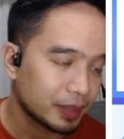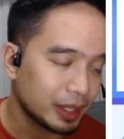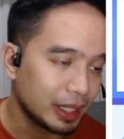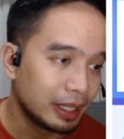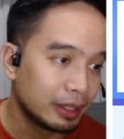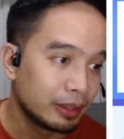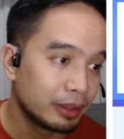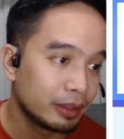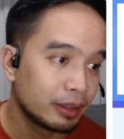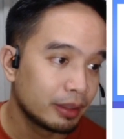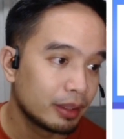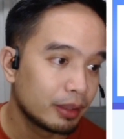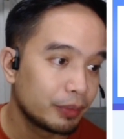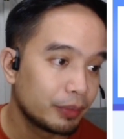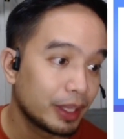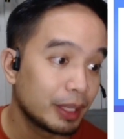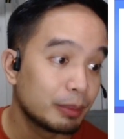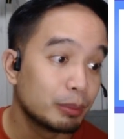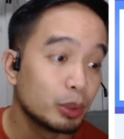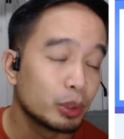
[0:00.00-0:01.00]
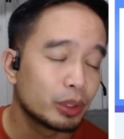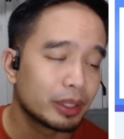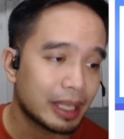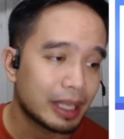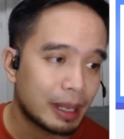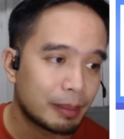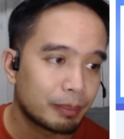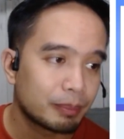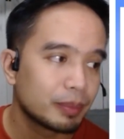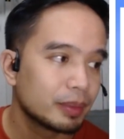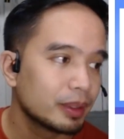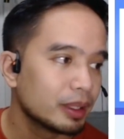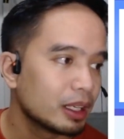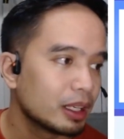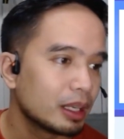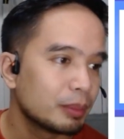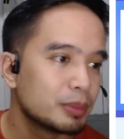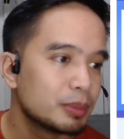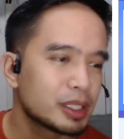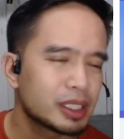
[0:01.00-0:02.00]
In the VA boot camp,
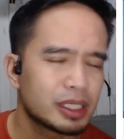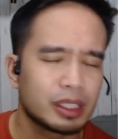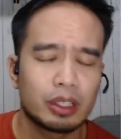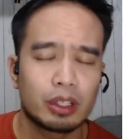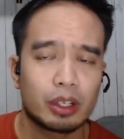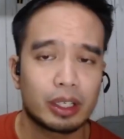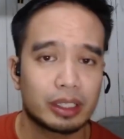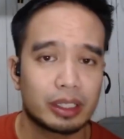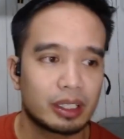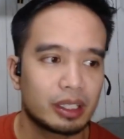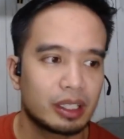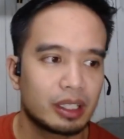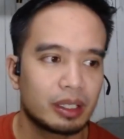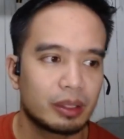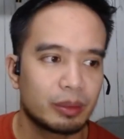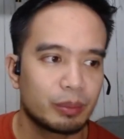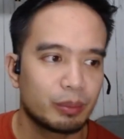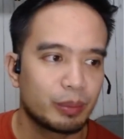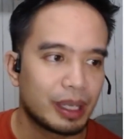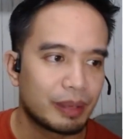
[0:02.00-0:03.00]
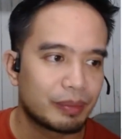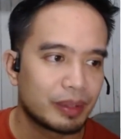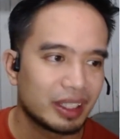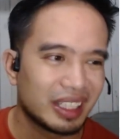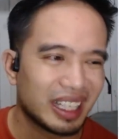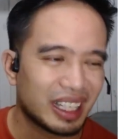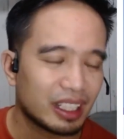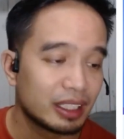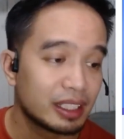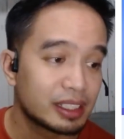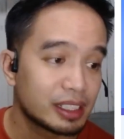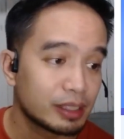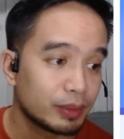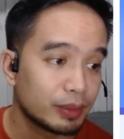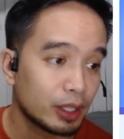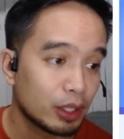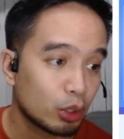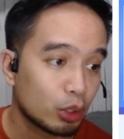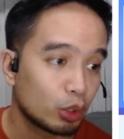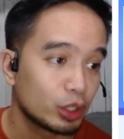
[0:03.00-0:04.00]
just look at our we have a list of
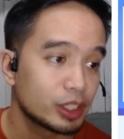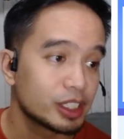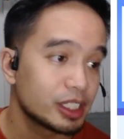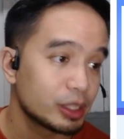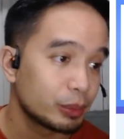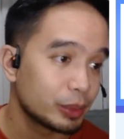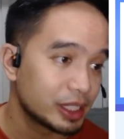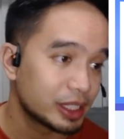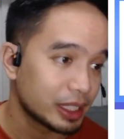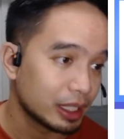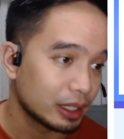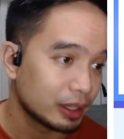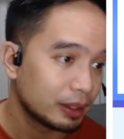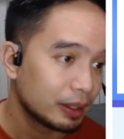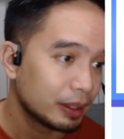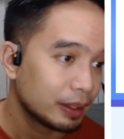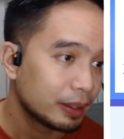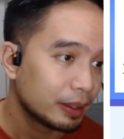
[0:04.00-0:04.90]
all the courses that we sell.